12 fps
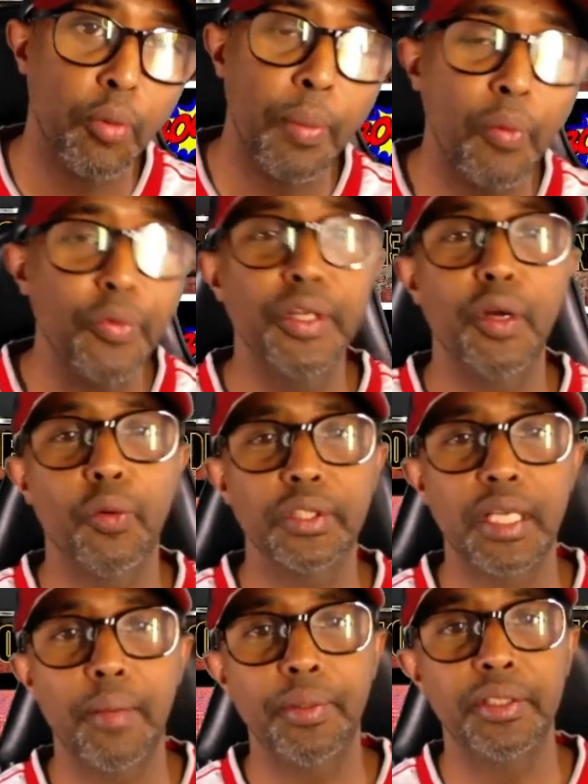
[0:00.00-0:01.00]
but we know
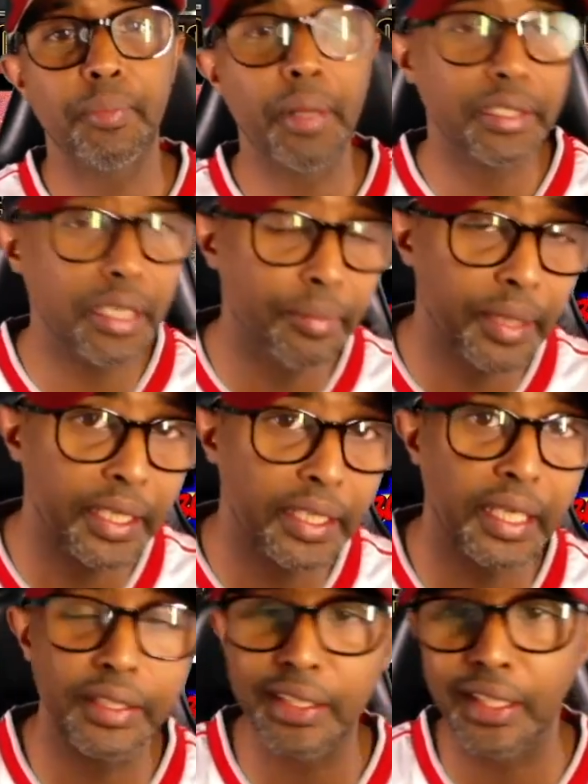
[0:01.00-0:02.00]
what's happened.
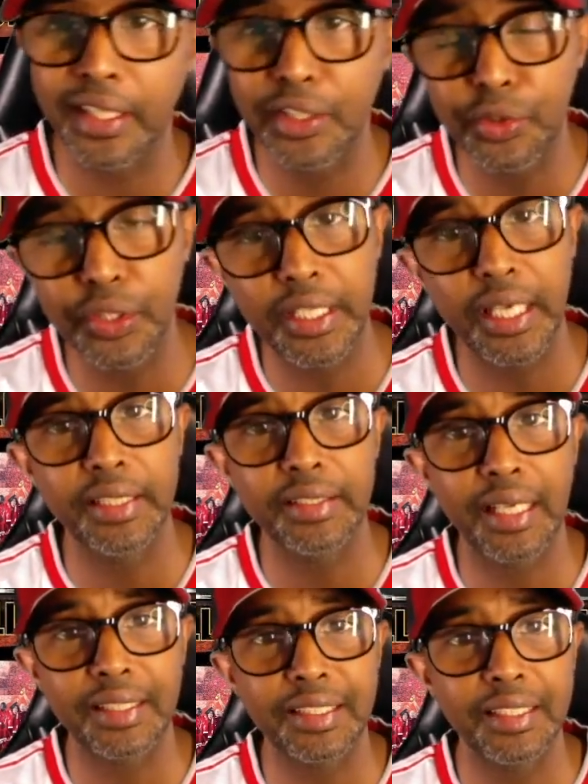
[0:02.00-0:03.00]
Pandemic and then injuries hit
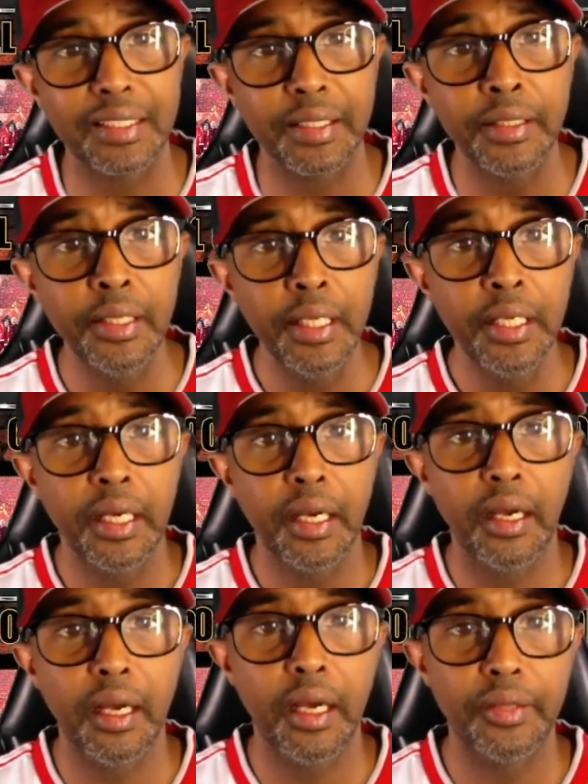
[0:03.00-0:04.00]
that season.
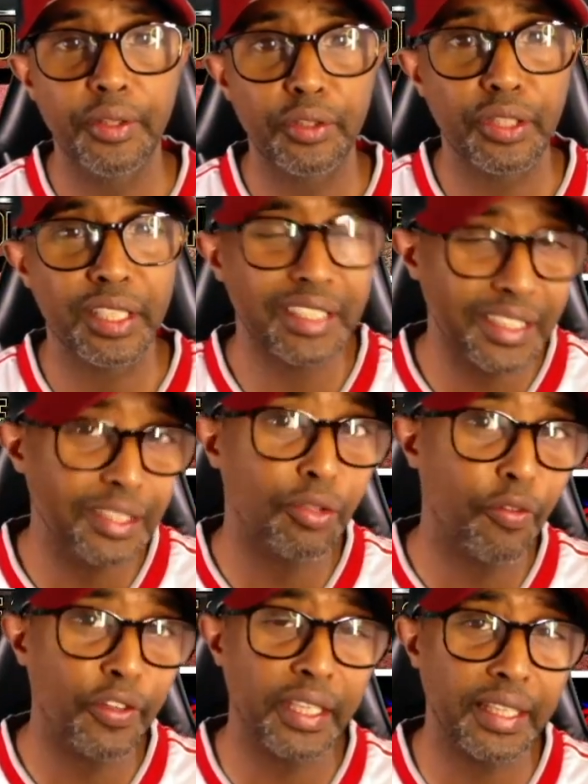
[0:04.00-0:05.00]
The season
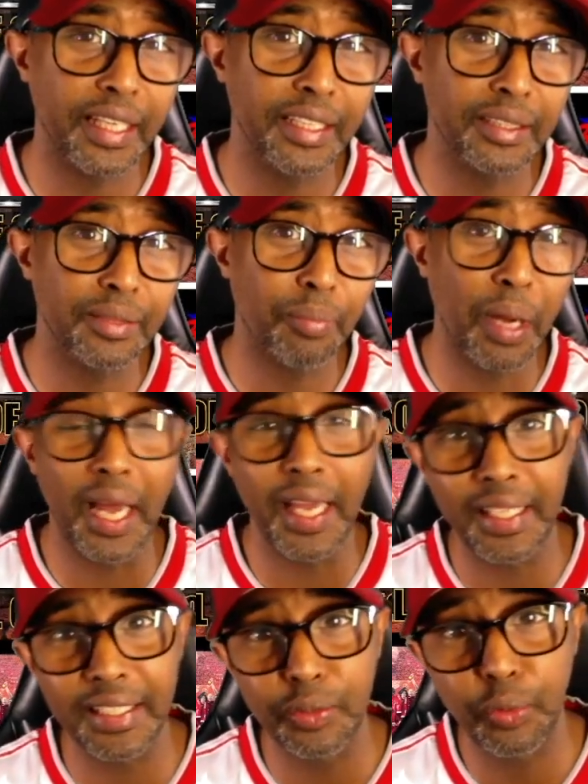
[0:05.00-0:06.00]
to forget, that is.
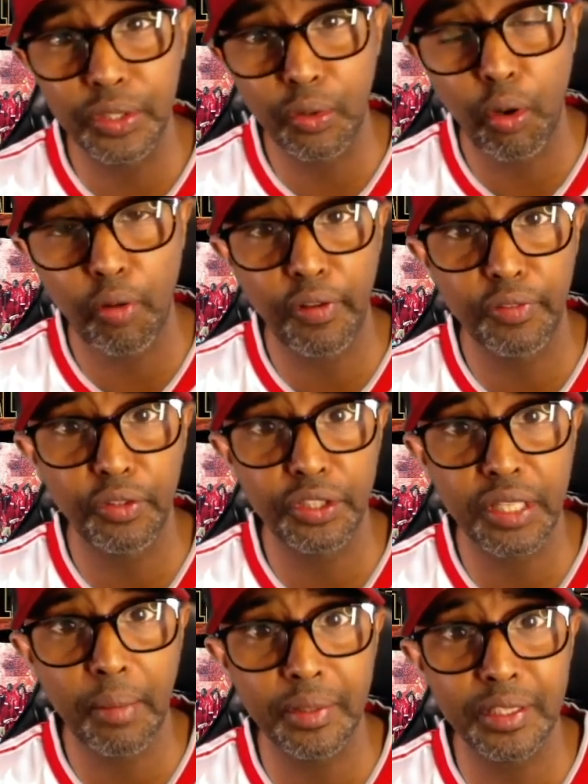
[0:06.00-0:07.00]
But at least we qualified for the
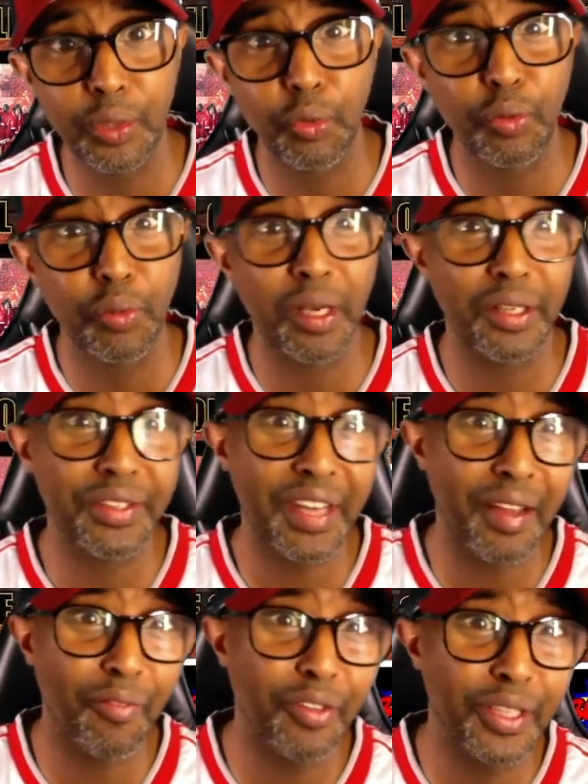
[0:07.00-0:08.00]
Champions League with
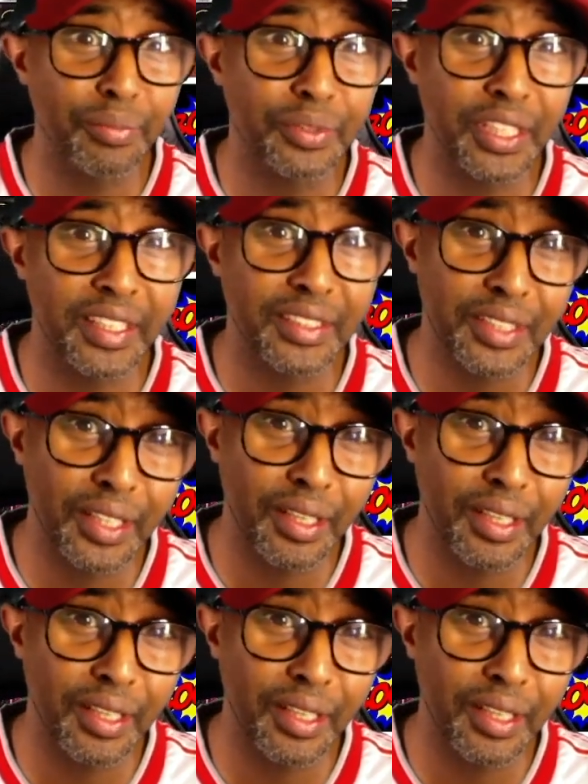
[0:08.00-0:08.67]
Nat Phillips and